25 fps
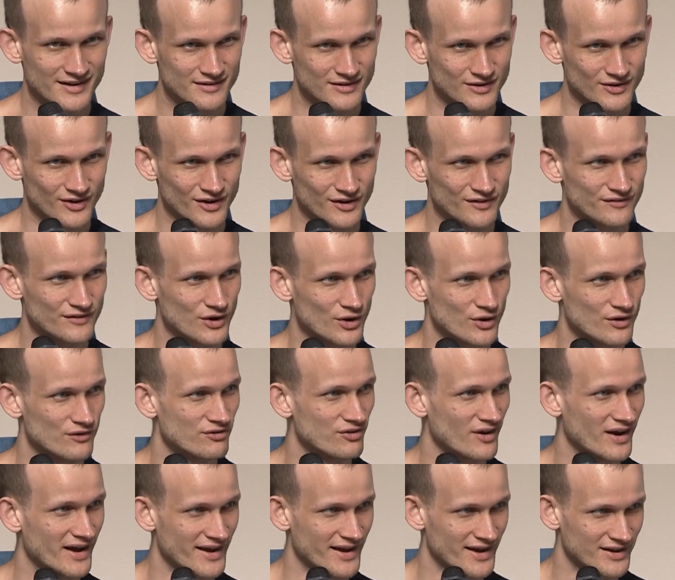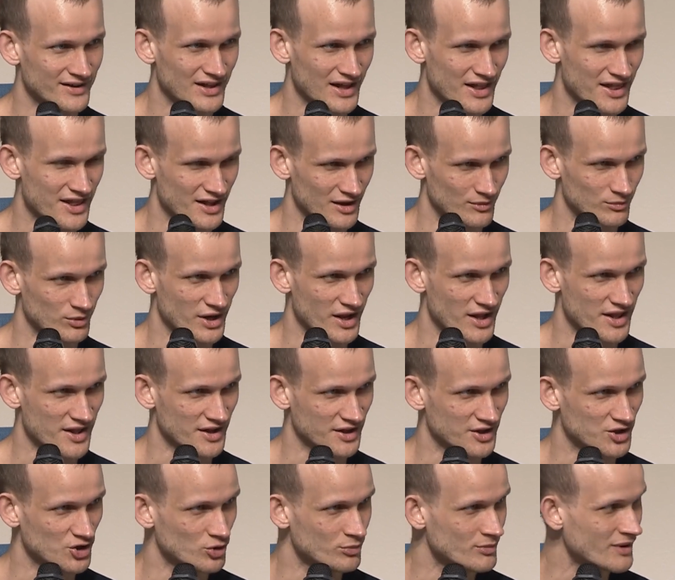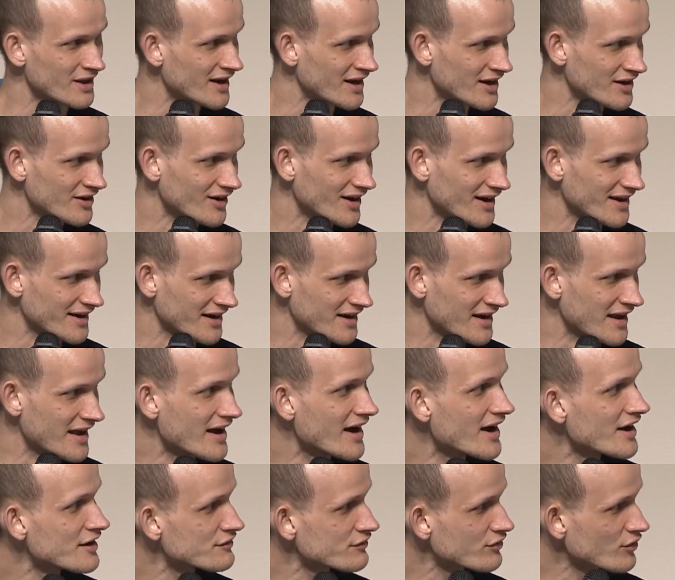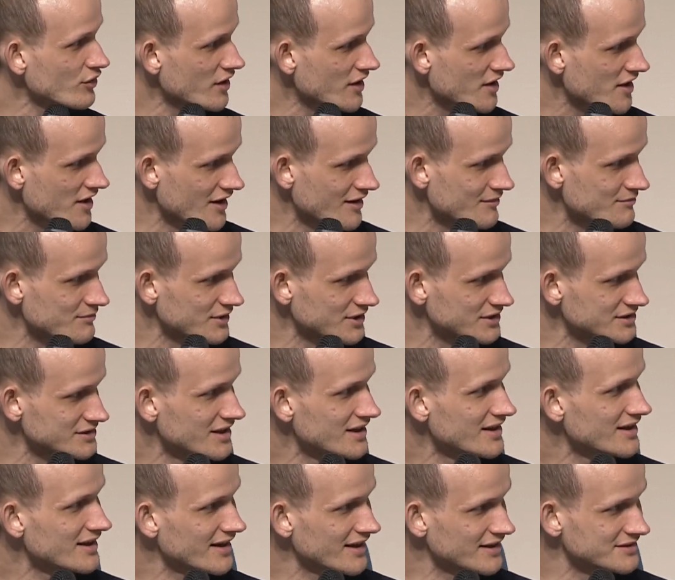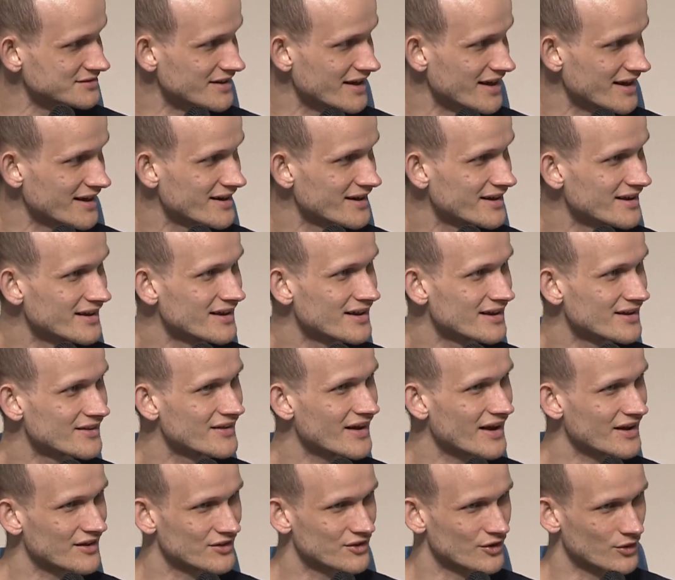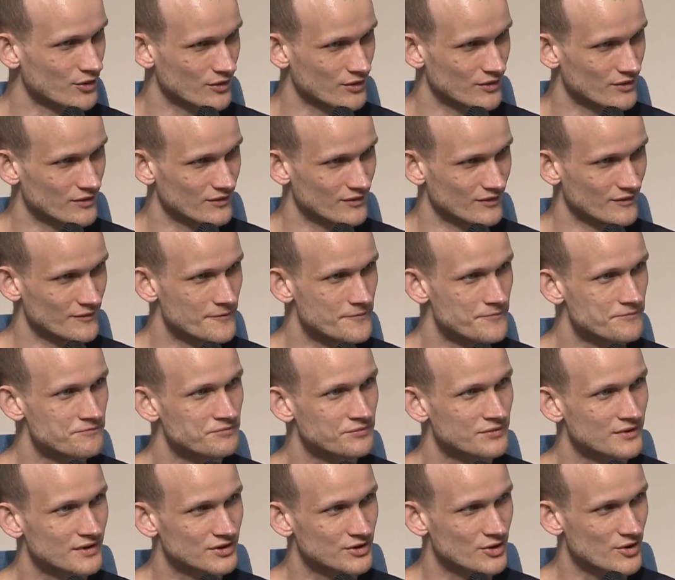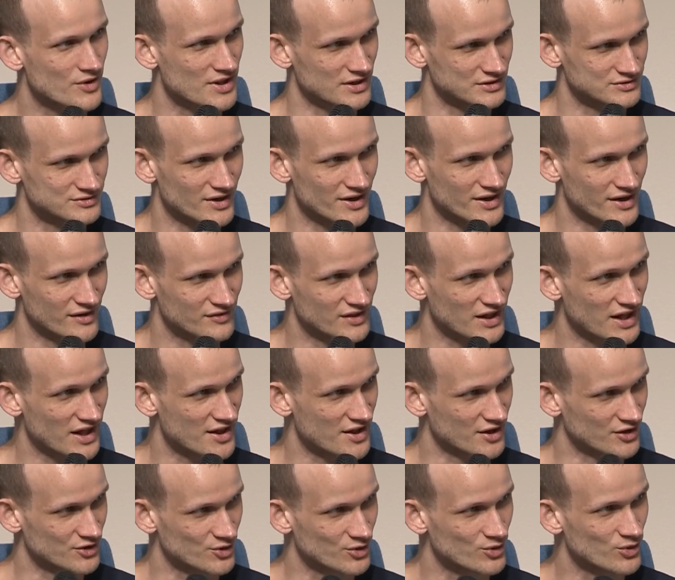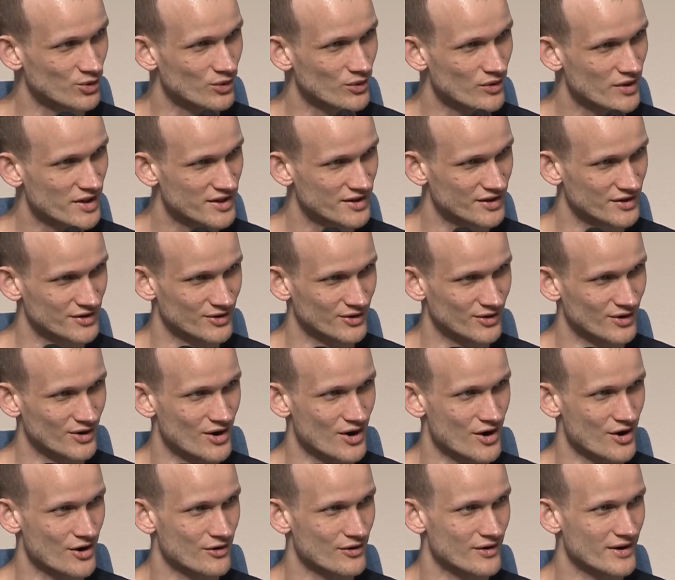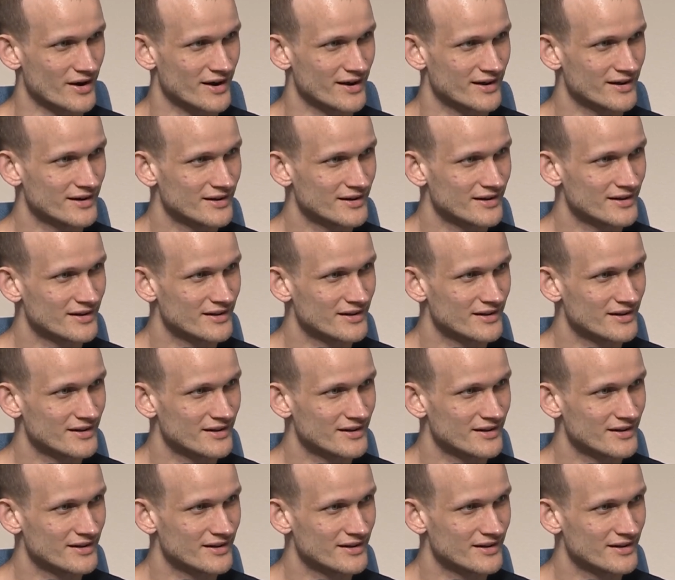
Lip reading: like verifying that someone is a human and not an AI, for example, and that. Though there's a lot of these other goals that are